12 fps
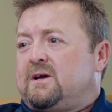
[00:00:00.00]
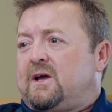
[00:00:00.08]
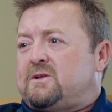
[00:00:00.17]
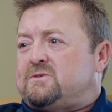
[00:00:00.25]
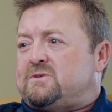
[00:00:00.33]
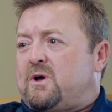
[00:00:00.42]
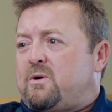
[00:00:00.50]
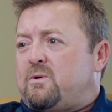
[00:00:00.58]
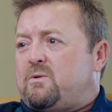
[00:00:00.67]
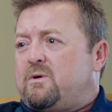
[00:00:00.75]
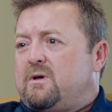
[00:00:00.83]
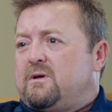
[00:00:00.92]
And
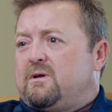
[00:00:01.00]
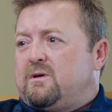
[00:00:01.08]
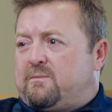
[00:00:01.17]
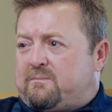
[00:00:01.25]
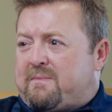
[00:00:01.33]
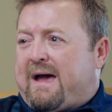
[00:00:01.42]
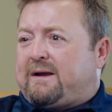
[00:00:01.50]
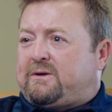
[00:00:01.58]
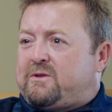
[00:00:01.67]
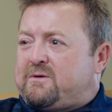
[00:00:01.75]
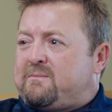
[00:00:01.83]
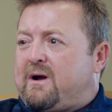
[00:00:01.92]
so, back
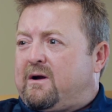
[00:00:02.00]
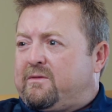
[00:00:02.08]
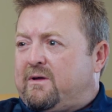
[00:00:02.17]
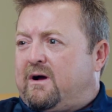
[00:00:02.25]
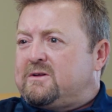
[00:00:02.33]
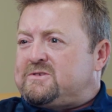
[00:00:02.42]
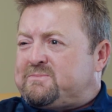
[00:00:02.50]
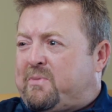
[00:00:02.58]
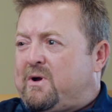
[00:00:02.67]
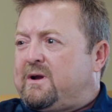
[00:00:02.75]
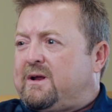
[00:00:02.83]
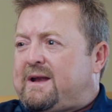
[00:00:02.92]
to the marathon
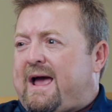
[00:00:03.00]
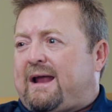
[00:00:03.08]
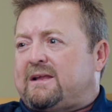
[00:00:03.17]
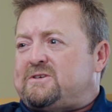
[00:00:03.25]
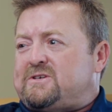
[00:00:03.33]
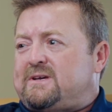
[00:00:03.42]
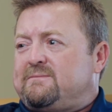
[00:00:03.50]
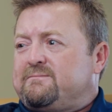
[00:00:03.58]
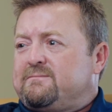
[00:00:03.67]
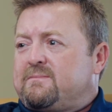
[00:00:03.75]
sprint analogy,